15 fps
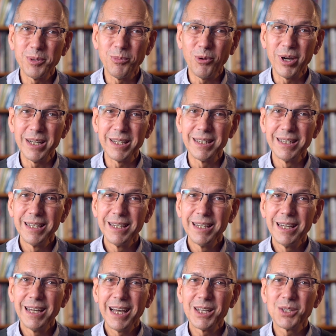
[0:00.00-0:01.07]
point
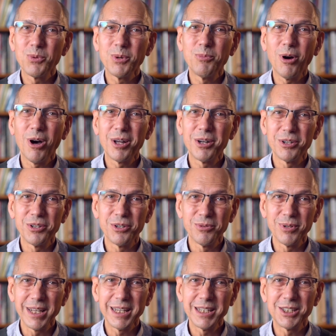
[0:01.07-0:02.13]
as we ponder the
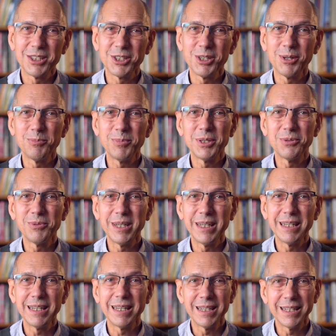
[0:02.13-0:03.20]
relationship
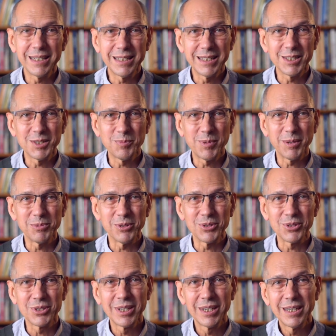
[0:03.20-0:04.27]
between Indigenous
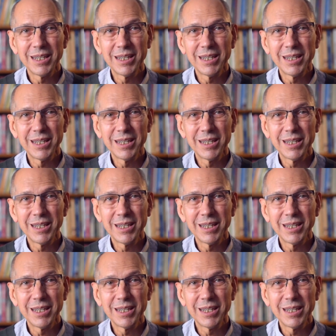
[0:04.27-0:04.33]
peoples